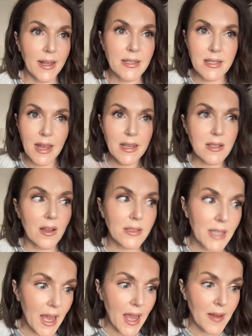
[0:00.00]
It stays
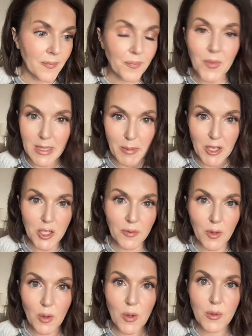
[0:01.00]
all day, especially
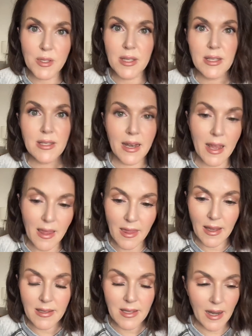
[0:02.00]
if you use the setting
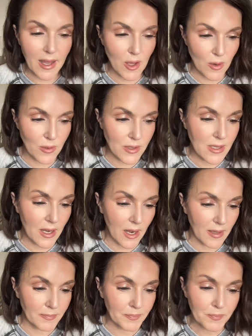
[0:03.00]
things that I use.
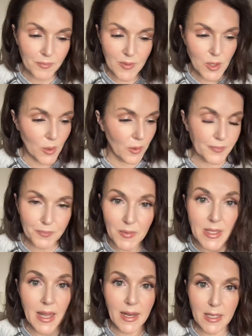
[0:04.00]
So
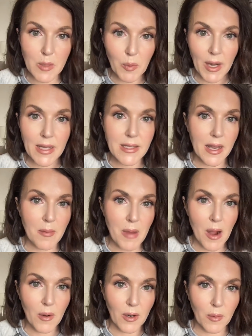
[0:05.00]
setting spray, setting
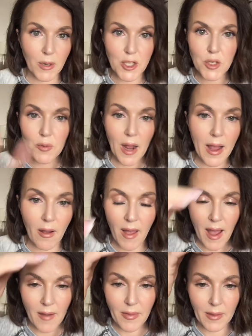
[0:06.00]
powder, which I all
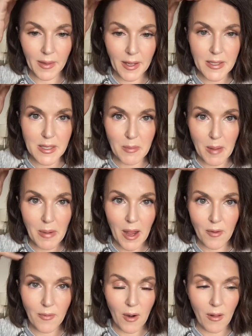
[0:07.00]
have. The link is in my
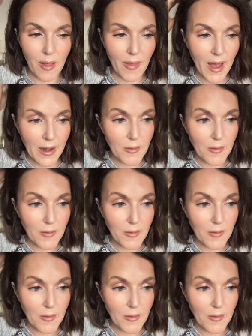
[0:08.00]
bio for all of that.